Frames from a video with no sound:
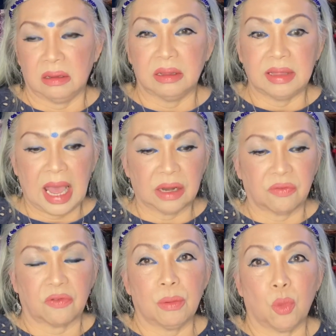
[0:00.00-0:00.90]
that
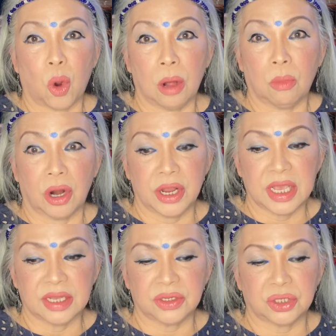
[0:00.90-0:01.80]
from Walmart
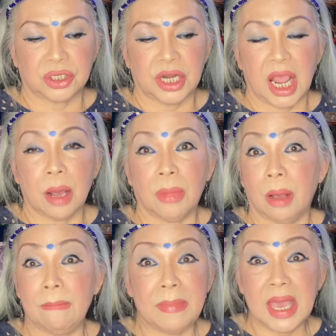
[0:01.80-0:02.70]
yesterday,
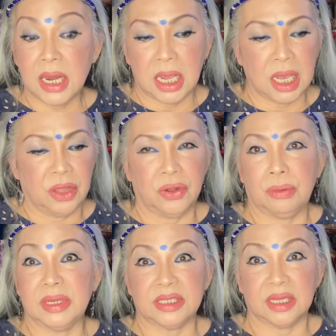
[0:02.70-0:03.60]
among many other
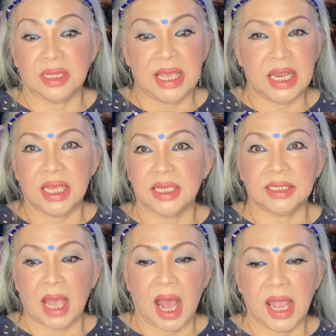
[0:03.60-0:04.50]
miscellaneous
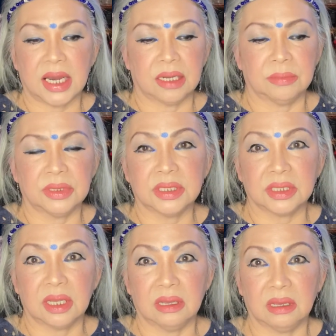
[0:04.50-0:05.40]
items.